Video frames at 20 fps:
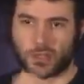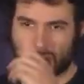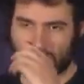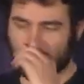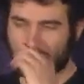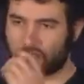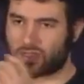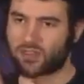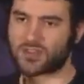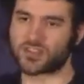
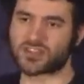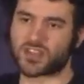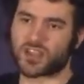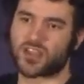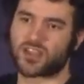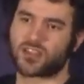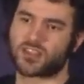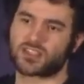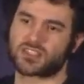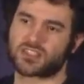And on the other
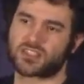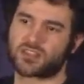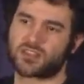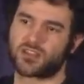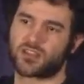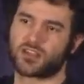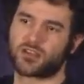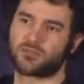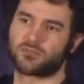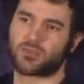side, it's
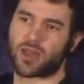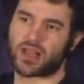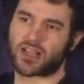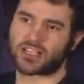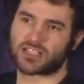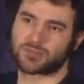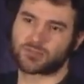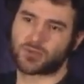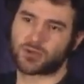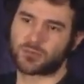
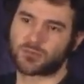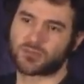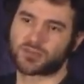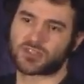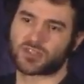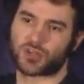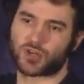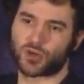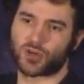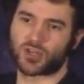maximum
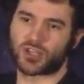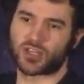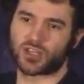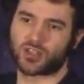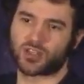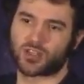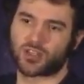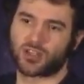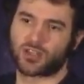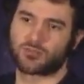security
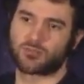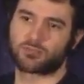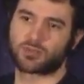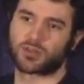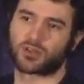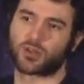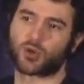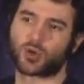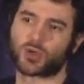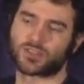but
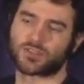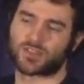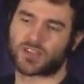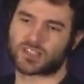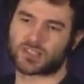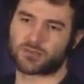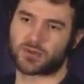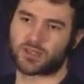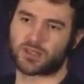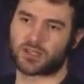lowest
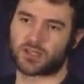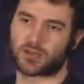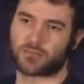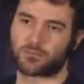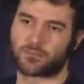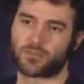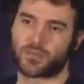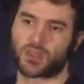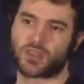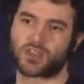flexibility.
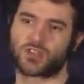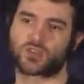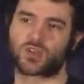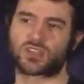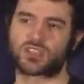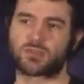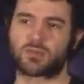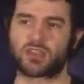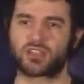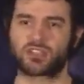So
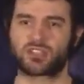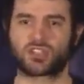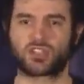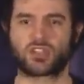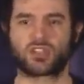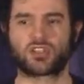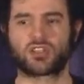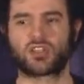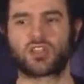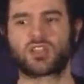as I
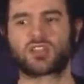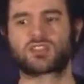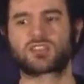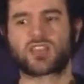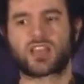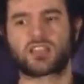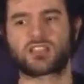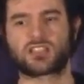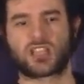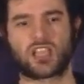mentioned,
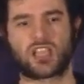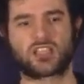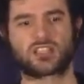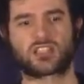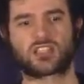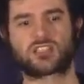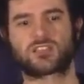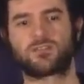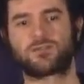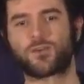sidechains
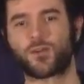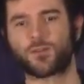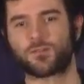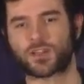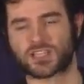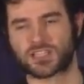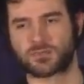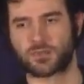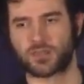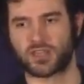is full
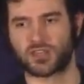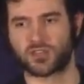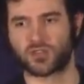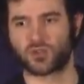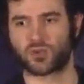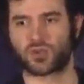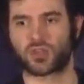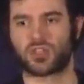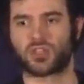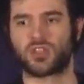flexibility.
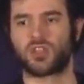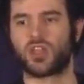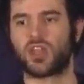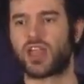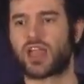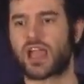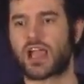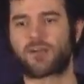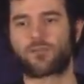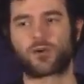You can
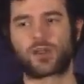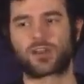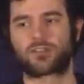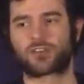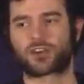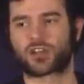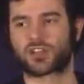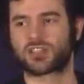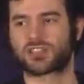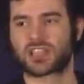have whatever
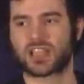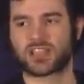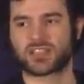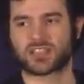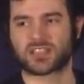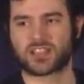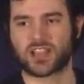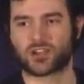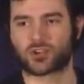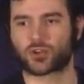
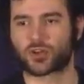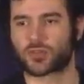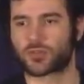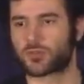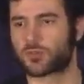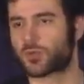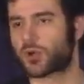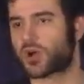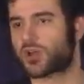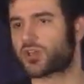consensus
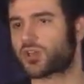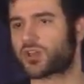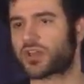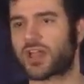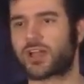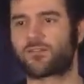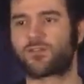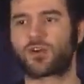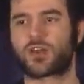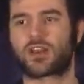algorithm you want. You can
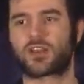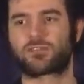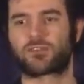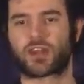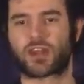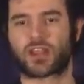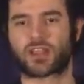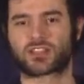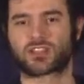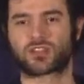have whatever
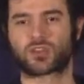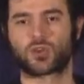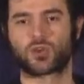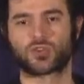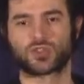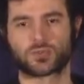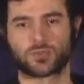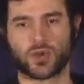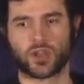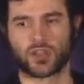
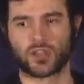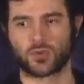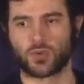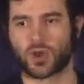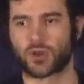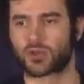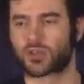execution model you want.